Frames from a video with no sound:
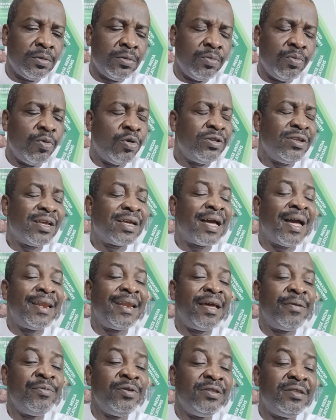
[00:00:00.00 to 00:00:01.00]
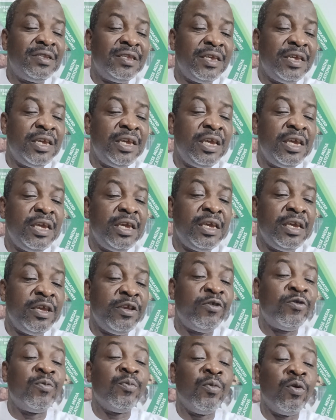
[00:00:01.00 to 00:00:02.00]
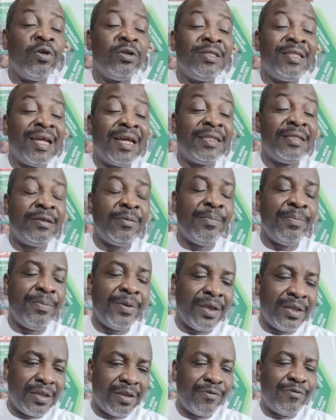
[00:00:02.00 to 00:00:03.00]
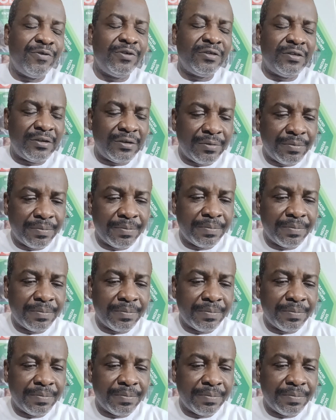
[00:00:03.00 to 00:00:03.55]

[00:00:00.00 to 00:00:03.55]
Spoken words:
but the calamity is more than the benefit,